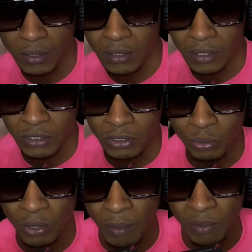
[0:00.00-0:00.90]
this is
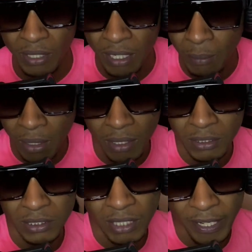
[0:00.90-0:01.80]
what I be thinking about, like, because
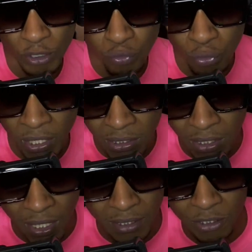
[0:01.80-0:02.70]
it's like crazy.
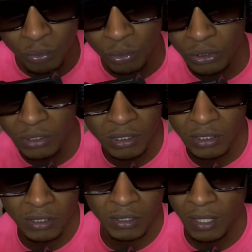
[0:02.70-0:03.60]
Like this
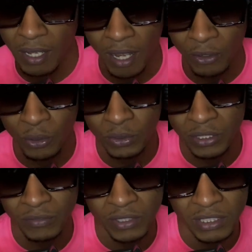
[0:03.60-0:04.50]
is I don't know what to
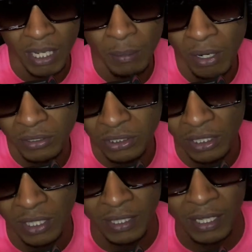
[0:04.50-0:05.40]
even say about shit
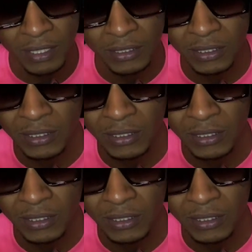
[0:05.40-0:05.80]
like that, because it's